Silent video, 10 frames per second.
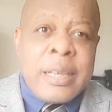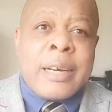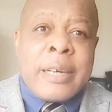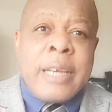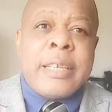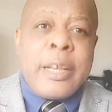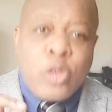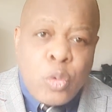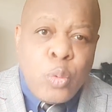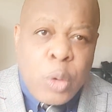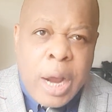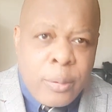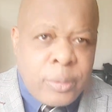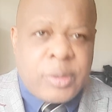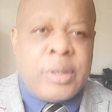they created two
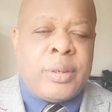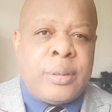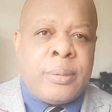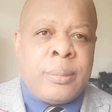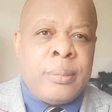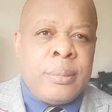countries.